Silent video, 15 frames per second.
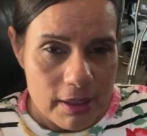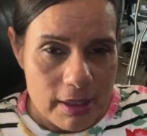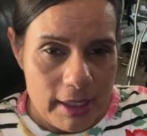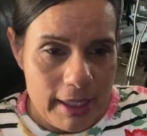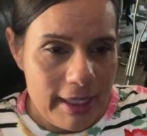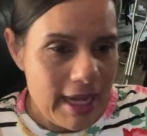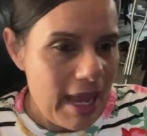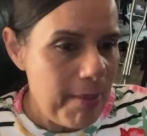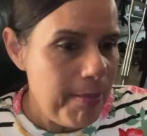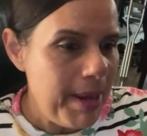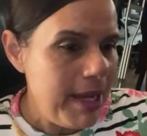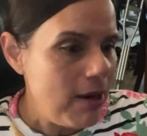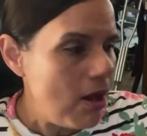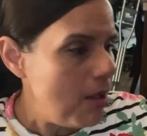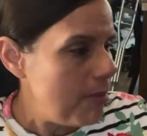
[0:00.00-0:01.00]
and I
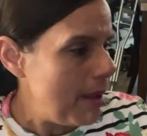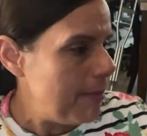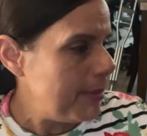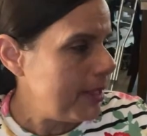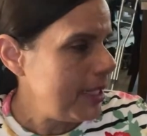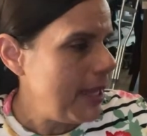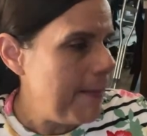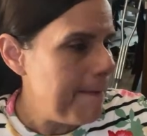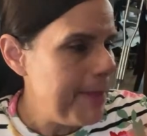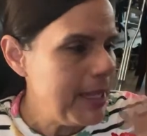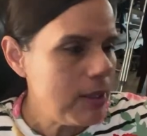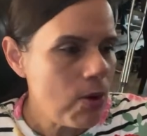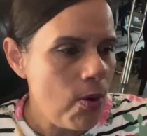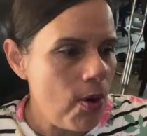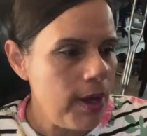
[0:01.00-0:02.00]
made all my money in
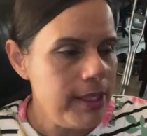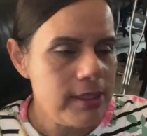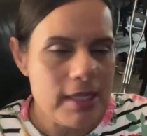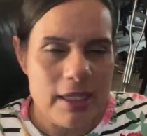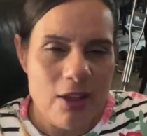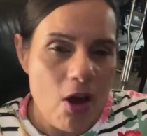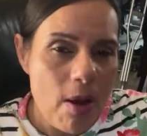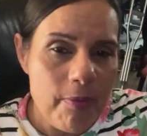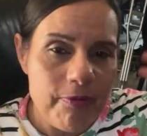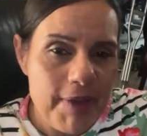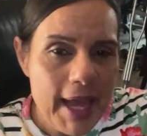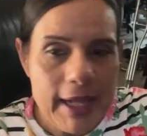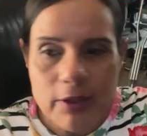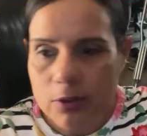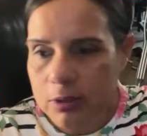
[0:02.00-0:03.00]
bitcoins, and now I'm
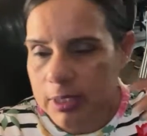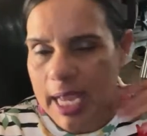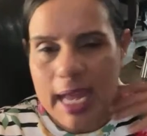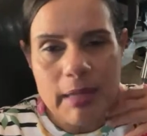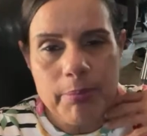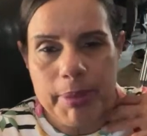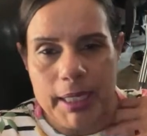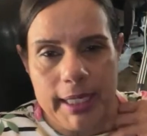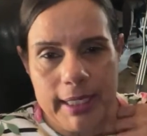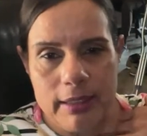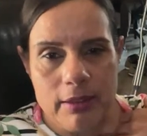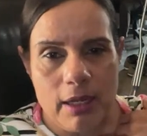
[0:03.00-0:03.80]
valued $10 billion.